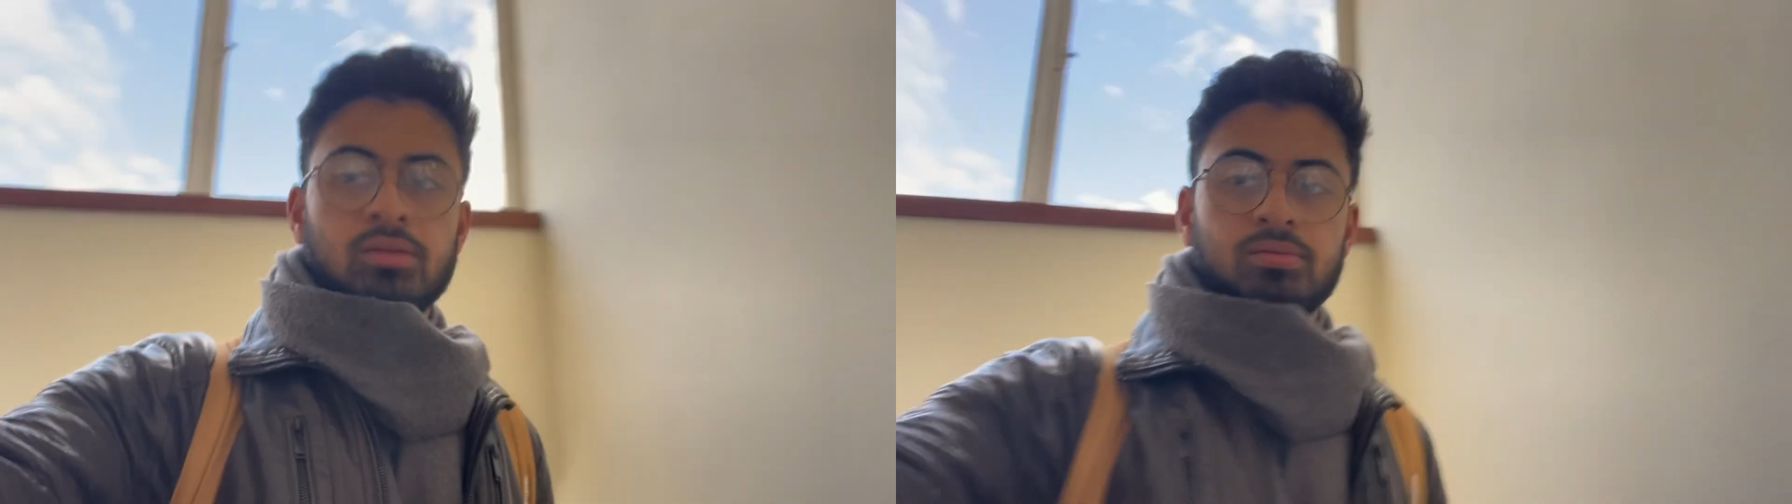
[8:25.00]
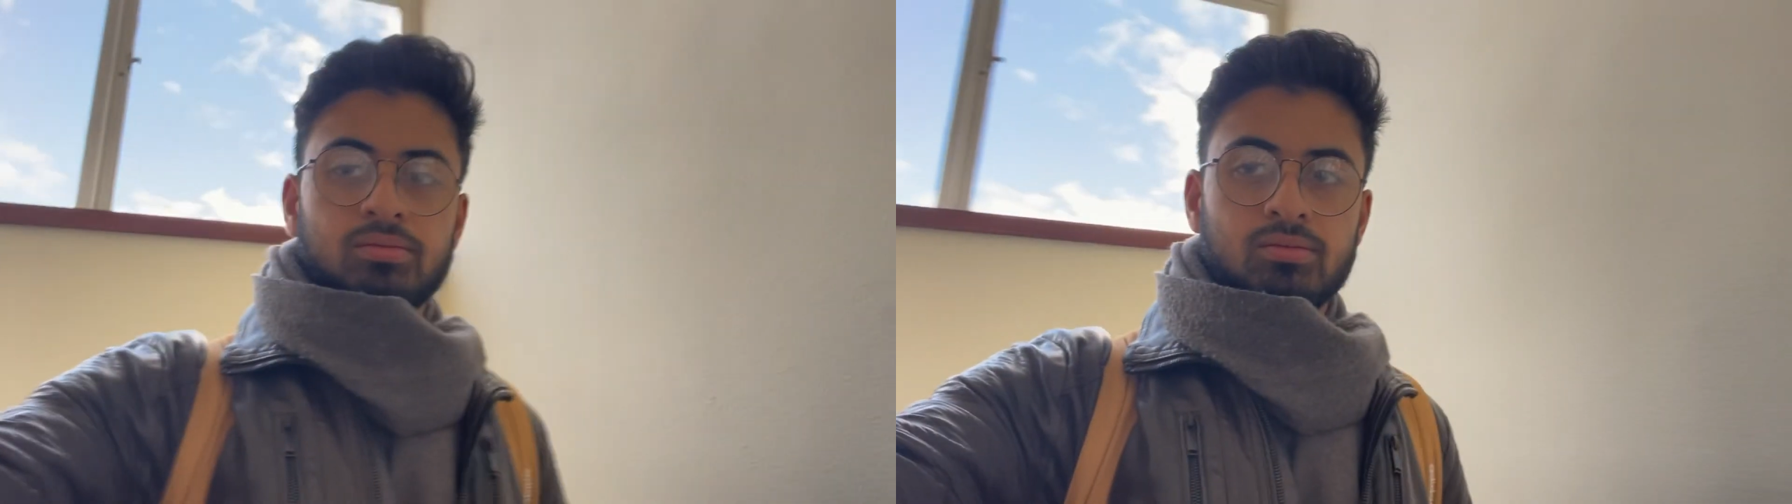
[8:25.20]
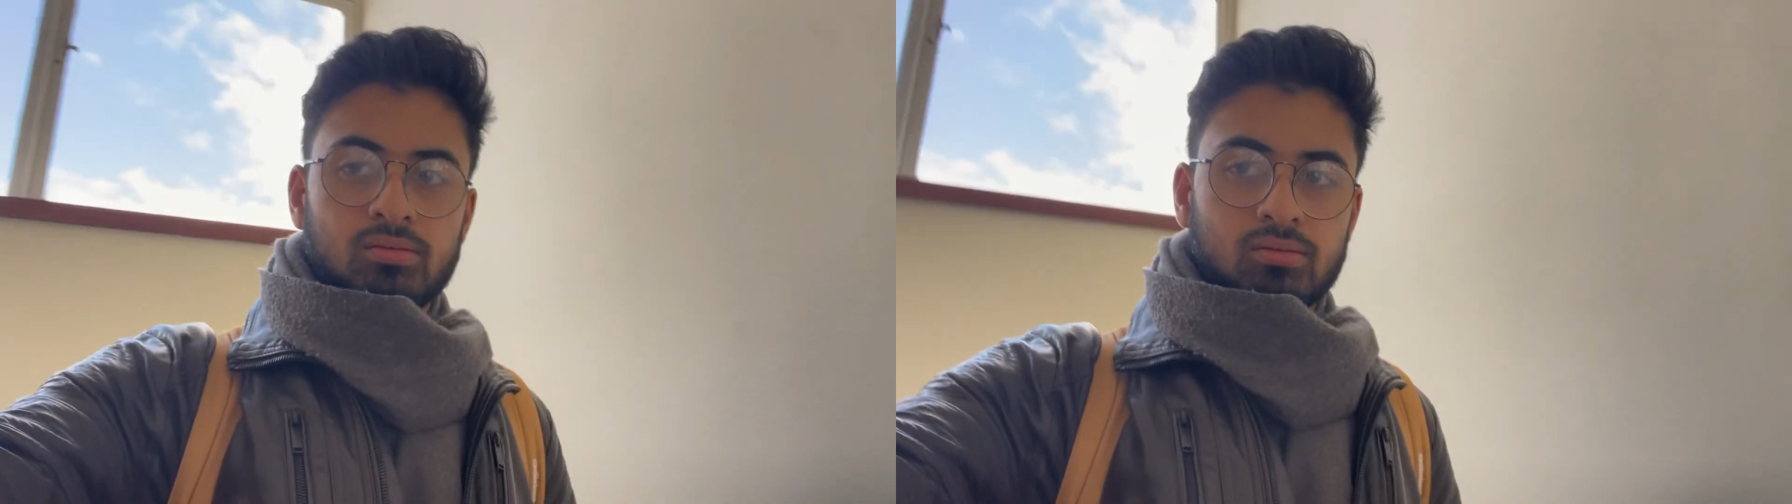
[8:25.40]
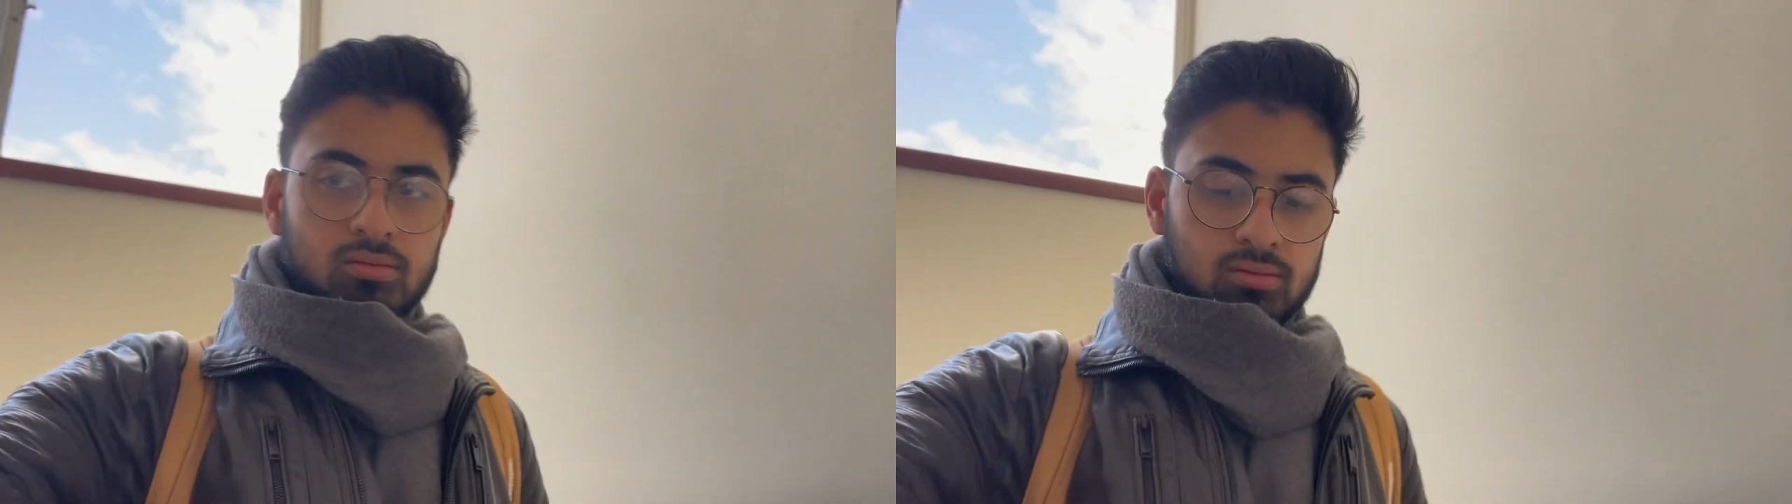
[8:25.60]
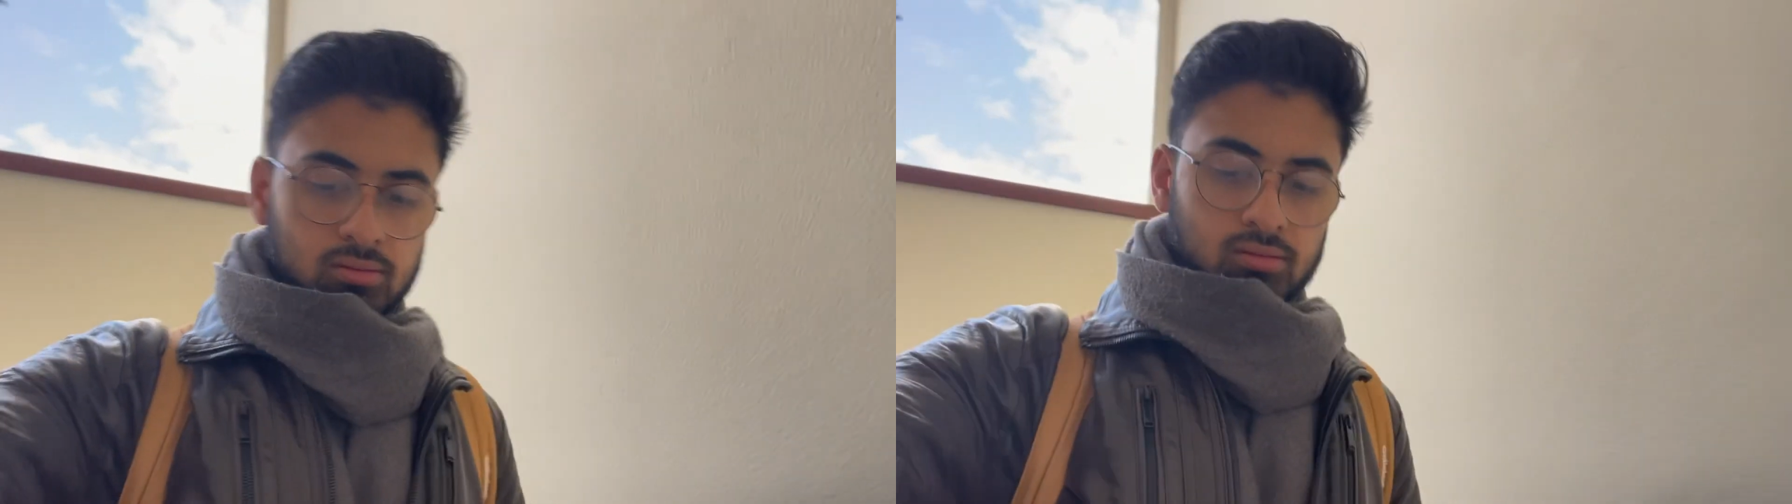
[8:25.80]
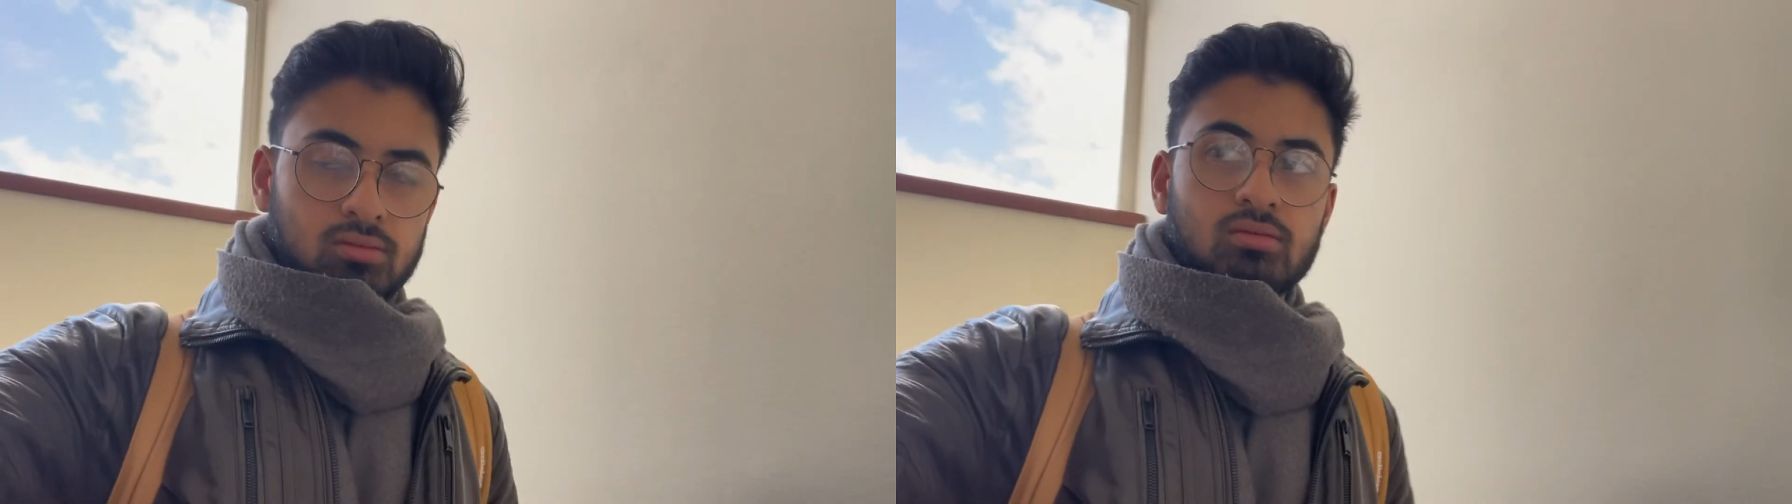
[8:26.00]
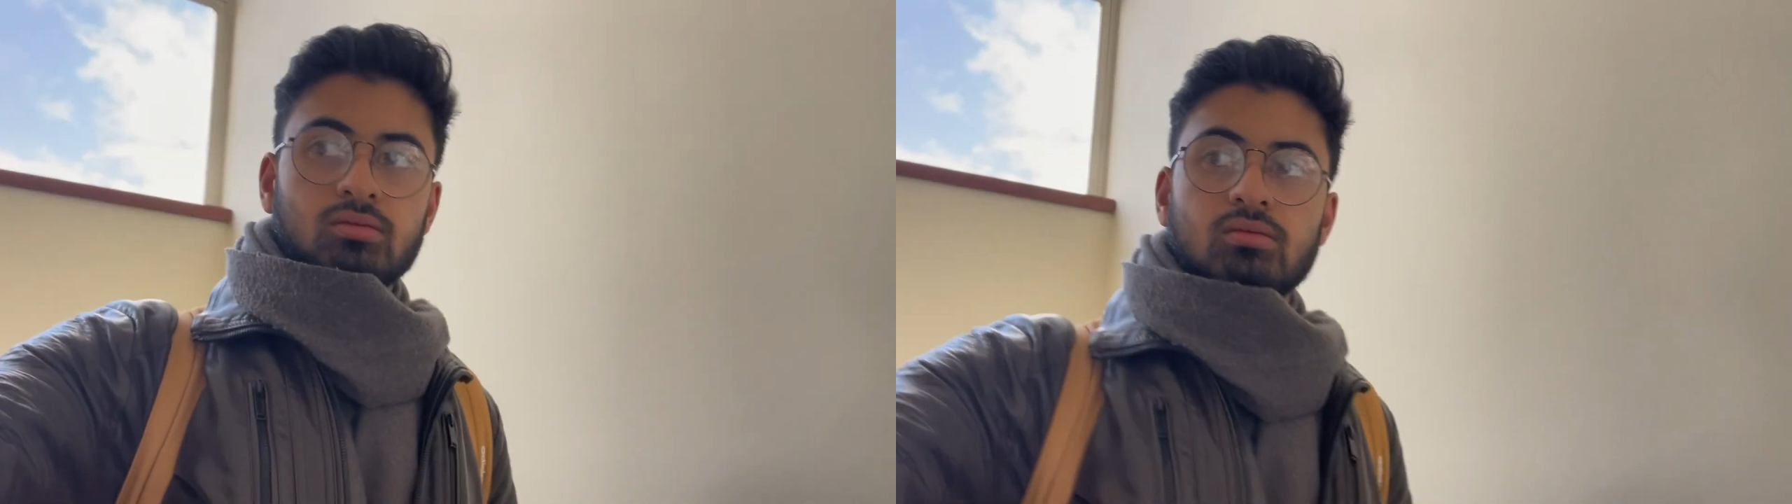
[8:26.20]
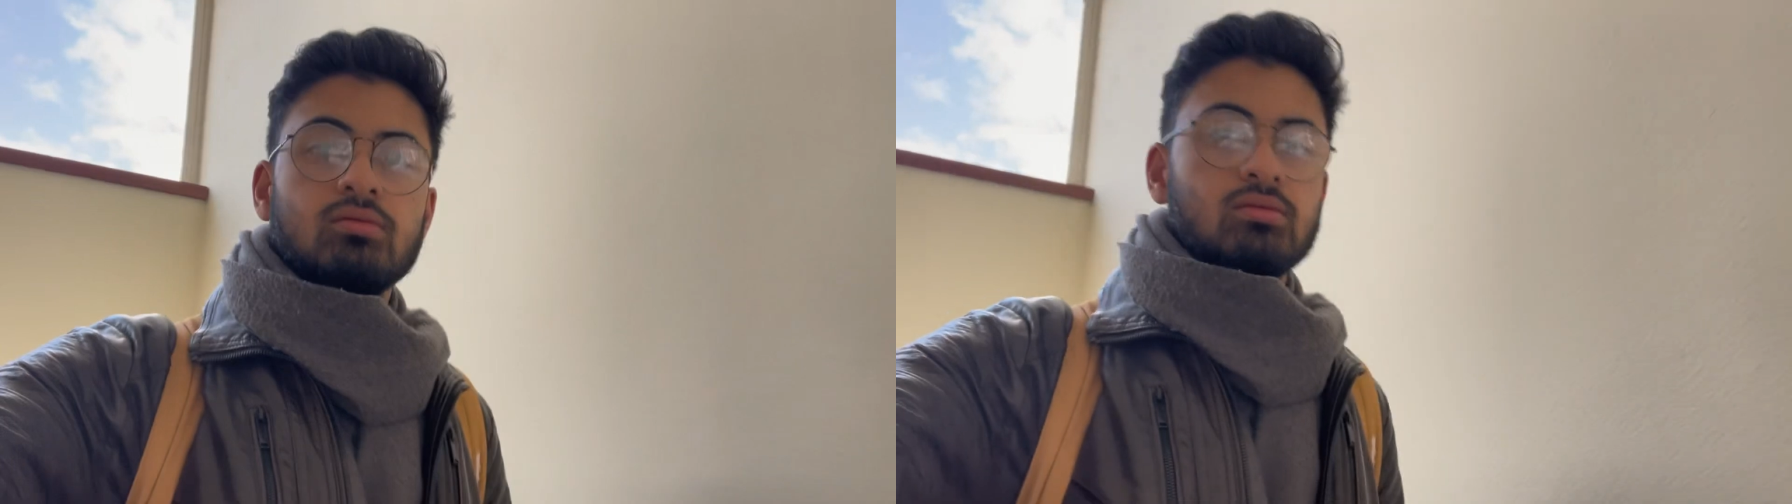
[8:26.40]
p.m. and I saw
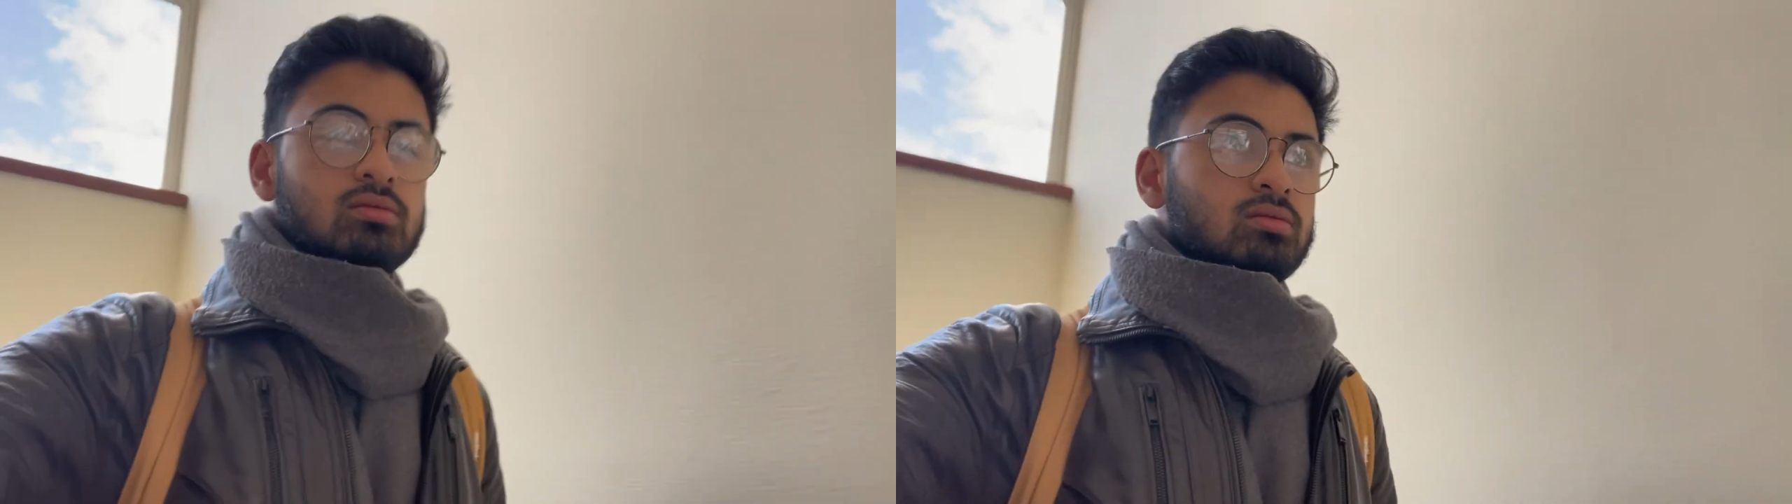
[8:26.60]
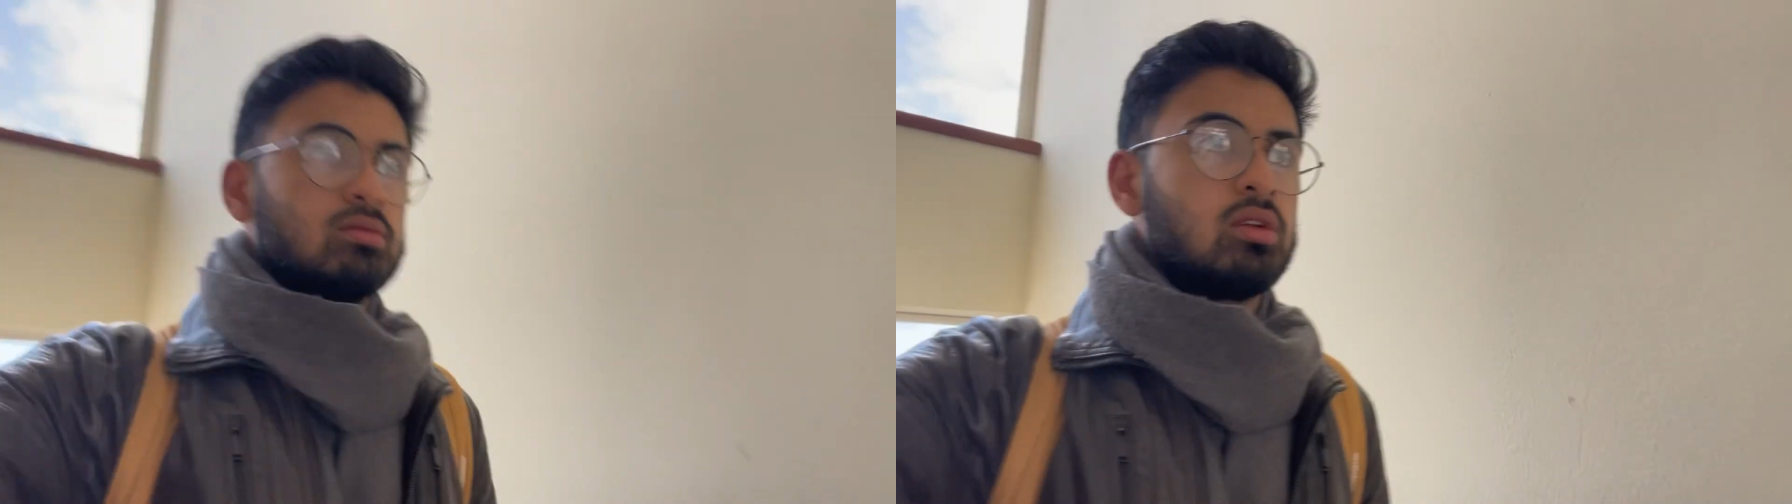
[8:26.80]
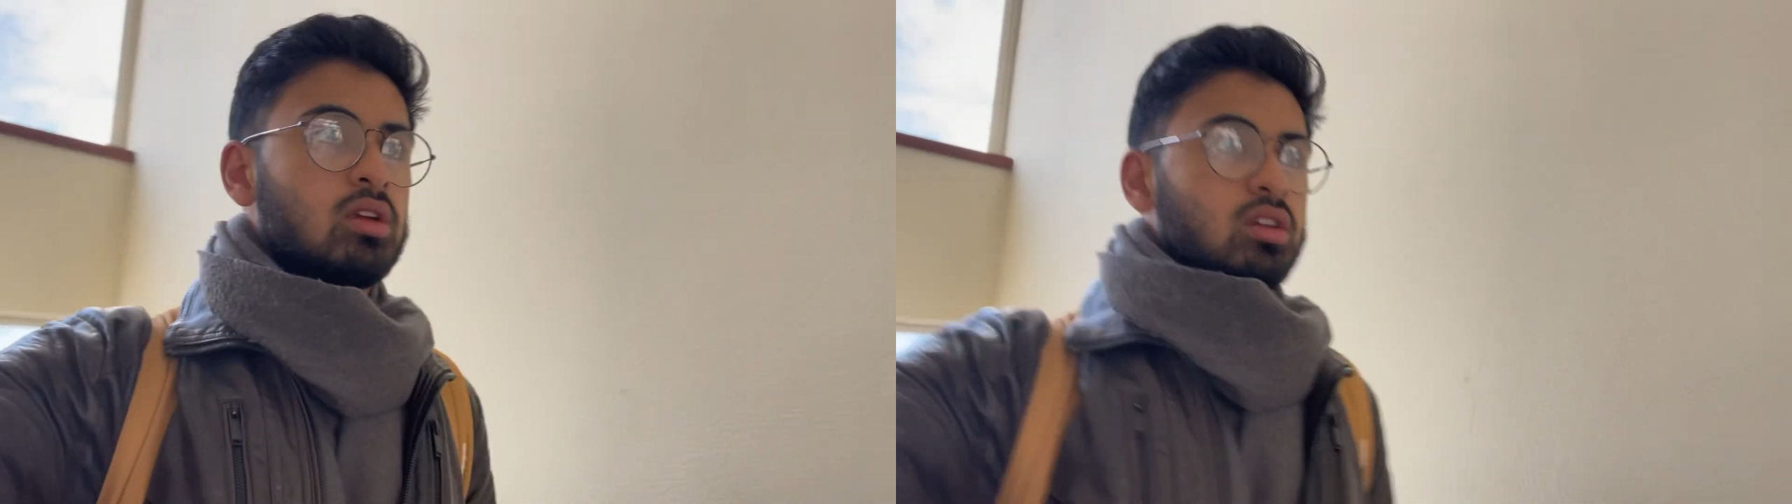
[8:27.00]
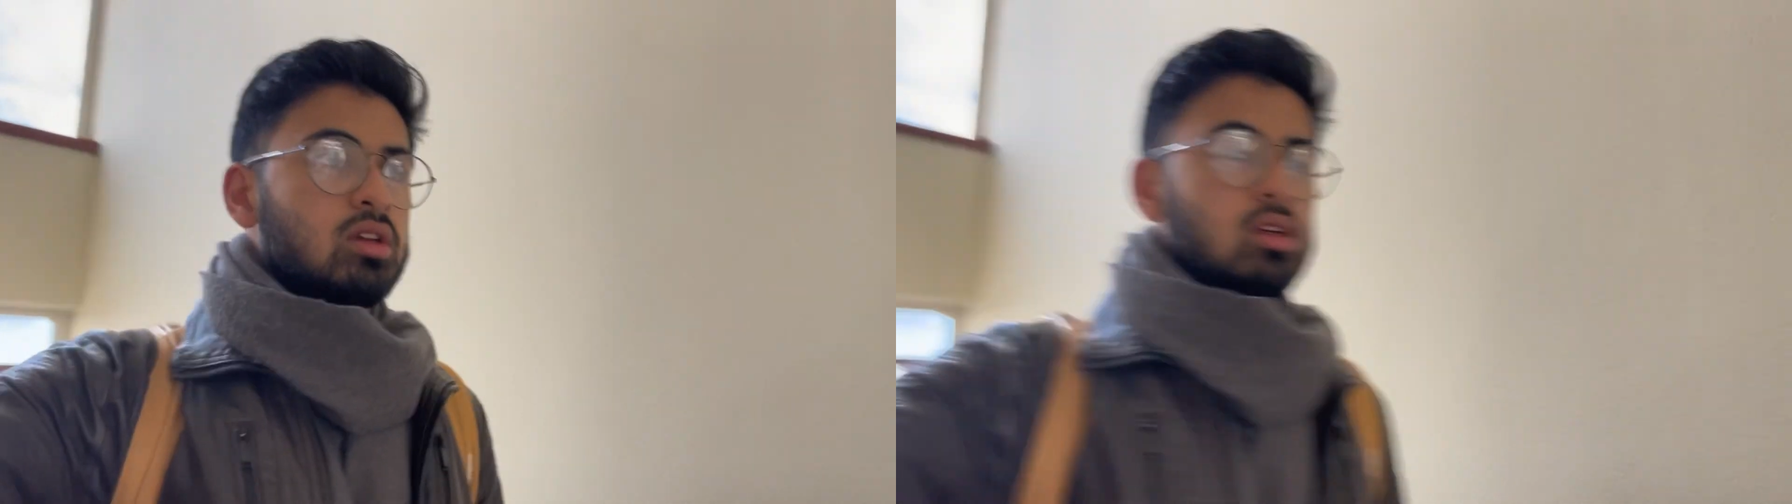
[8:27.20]
some more people around,